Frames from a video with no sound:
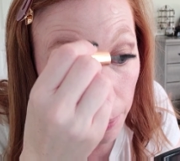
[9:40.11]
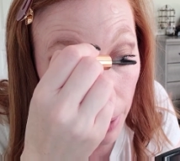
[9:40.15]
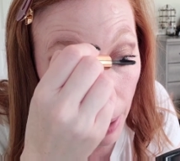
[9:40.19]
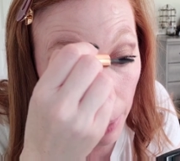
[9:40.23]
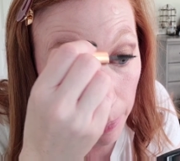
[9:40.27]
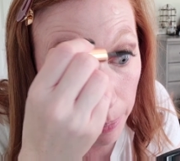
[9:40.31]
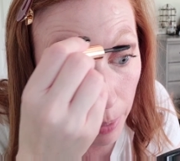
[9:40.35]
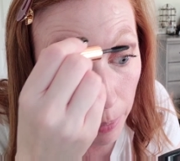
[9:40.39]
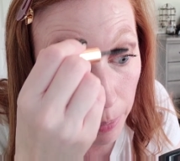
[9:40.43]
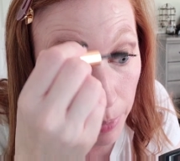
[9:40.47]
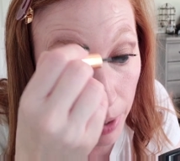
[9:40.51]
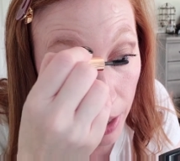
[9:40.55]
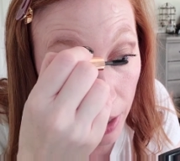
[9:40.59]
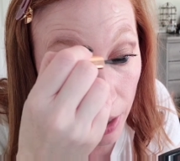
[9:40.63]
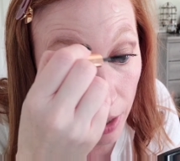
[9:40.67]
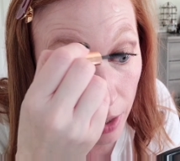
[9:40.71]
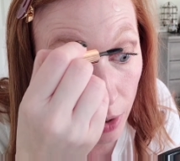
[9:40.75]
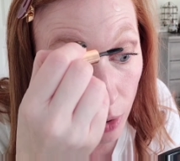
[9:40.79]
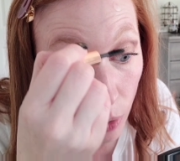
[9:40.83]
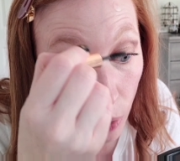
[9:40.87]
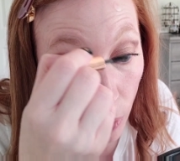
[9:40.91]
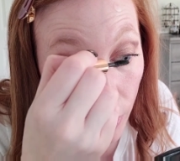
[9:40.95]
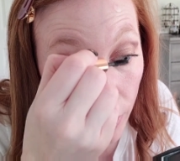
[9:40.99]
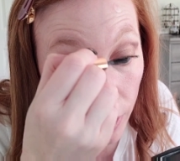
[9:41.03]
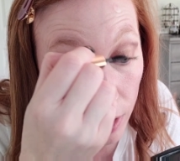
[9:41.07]

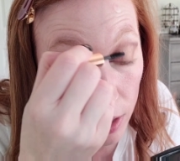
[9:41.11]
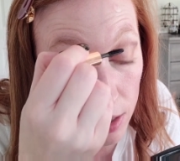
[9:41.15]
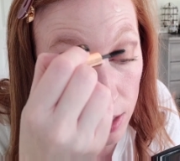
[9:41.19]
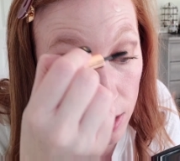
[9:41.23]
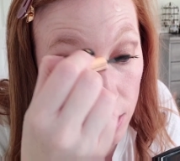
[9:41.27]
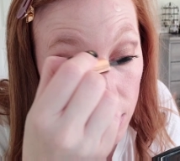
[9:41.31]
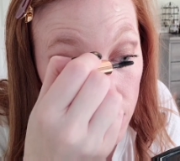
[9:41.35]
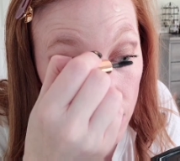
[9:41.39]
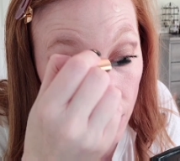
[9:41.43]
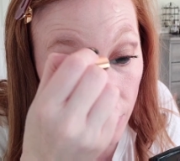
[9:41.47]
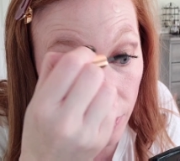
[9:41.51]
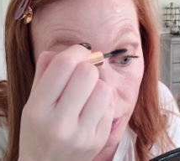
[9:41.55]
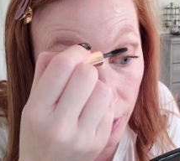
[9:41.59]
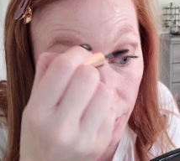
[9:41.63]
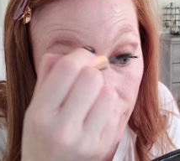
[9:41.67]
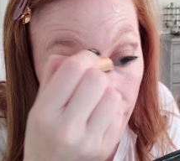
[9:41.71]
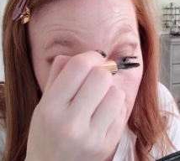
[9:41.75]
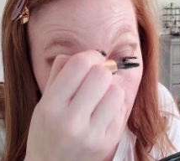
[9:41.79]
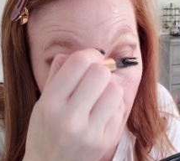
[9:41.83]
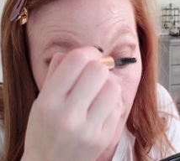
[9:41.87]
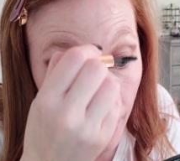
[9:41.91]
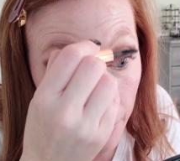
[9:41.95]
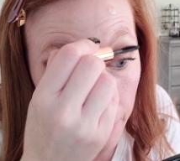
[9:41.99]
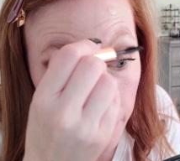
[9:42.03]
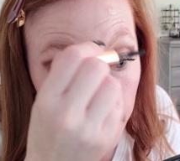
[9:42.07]
peppermint oils and stuff like
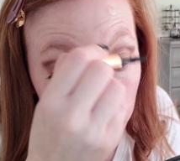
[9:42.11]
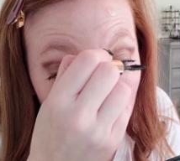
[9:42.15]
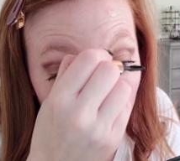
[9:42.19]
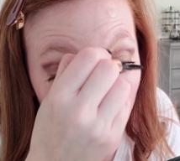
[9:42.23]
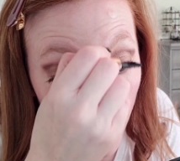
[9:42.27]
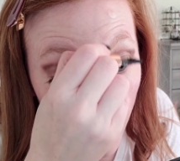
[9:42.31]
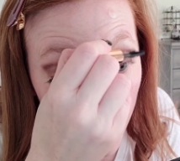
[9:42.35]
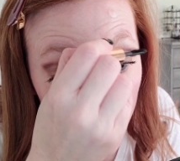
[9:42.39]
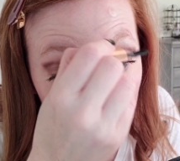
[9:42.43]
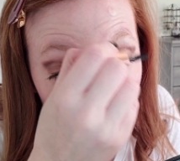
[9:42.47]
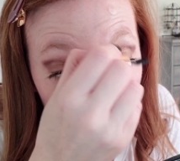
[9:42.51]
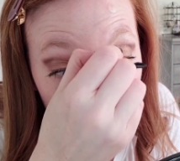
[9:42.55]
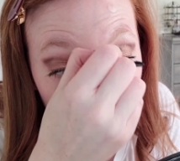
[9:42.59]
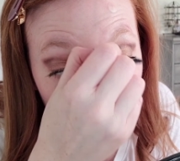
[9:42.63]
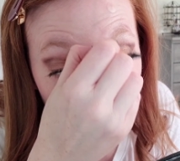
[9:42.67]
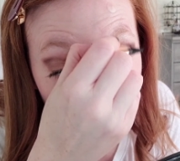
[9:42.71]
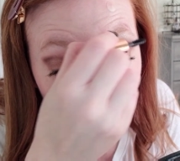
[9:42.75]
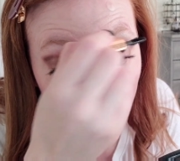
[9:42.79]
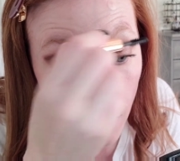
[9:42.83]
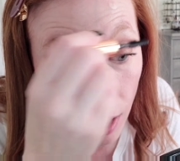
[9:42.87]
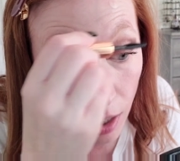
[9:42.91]
that. But